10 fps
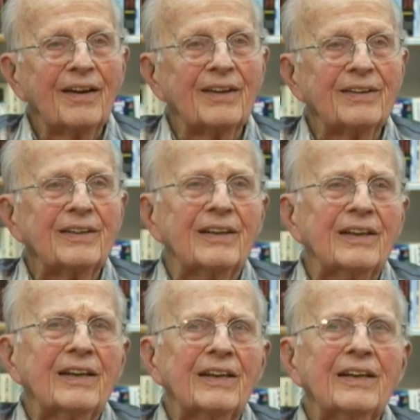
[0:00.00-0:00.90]
and
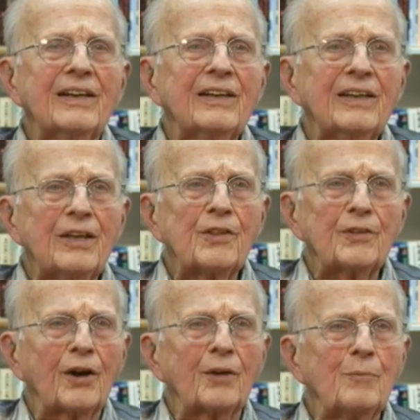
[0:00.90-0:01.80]
he
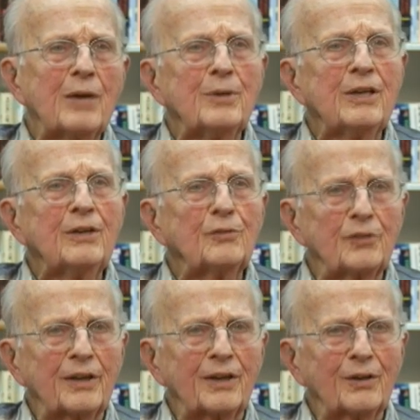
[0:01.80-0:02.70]
thought maybe he
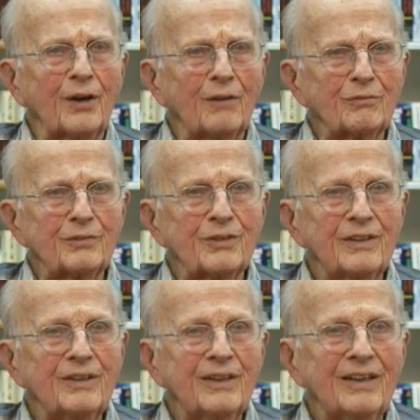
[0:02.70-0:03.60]
set it off.
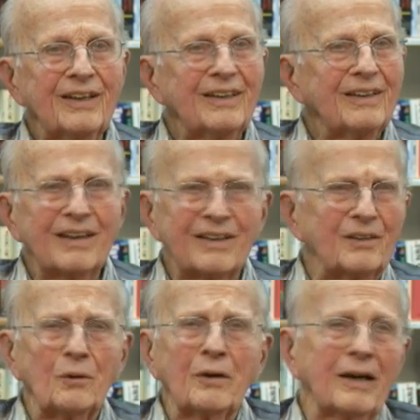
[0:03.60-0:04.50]
I
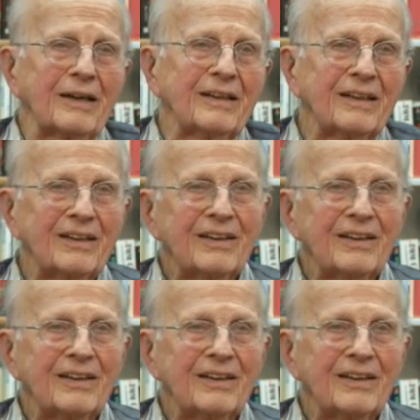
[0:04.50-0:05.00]
don't know why.